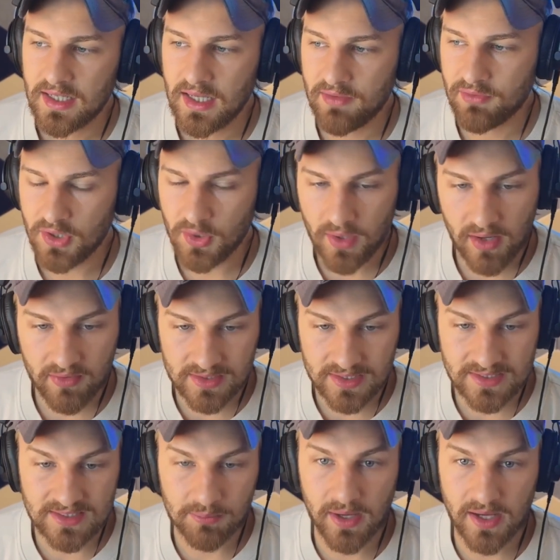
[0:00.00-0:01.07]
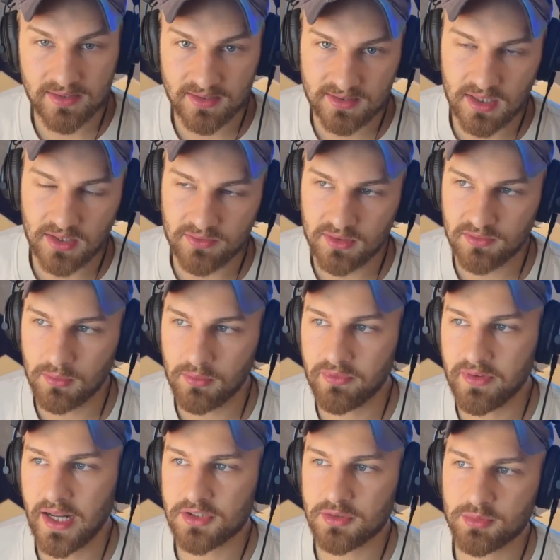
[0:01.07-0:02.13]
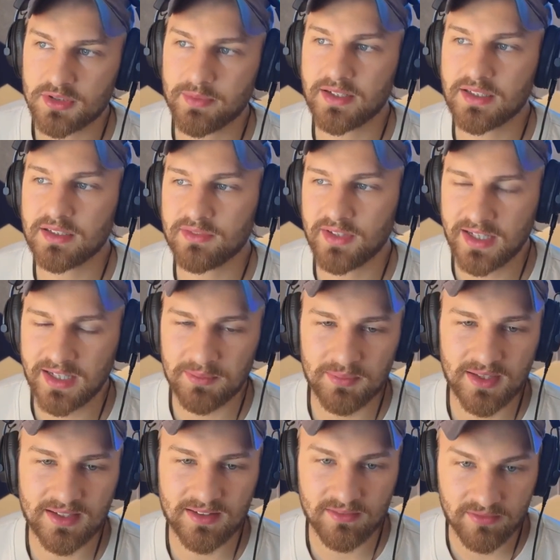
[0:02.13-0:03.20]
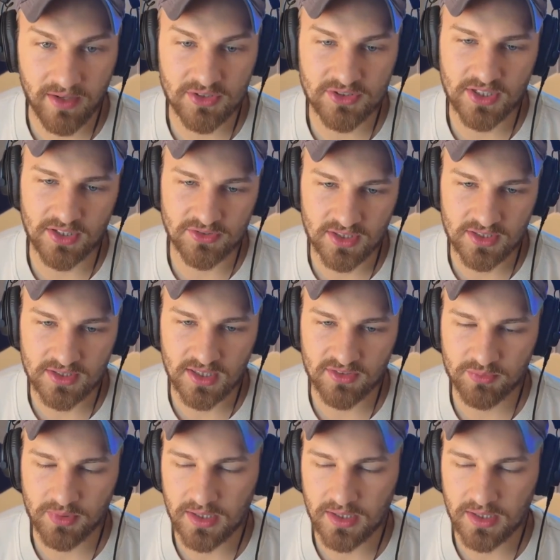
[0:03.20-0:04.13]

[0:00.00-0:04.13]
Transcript: if you don't have at least the basics covered from a financial perspective, it can be very challenging in life.